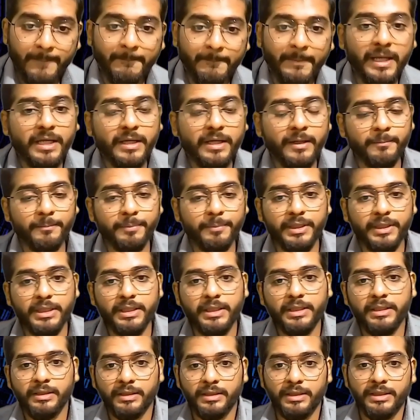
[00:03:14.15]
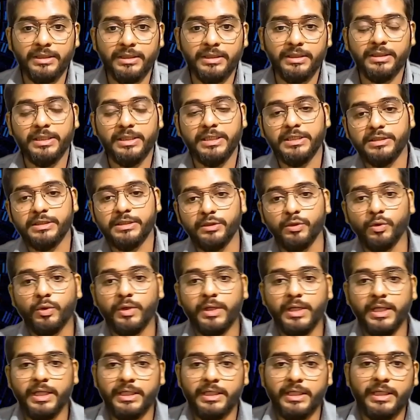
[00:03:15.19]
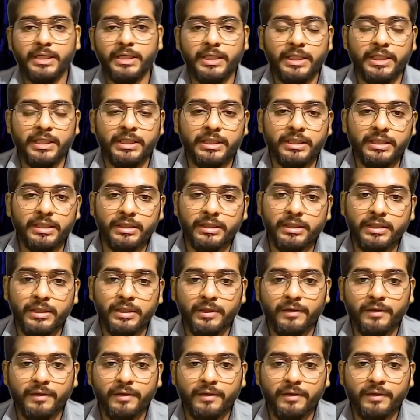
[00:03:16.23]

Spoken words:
My company is located in a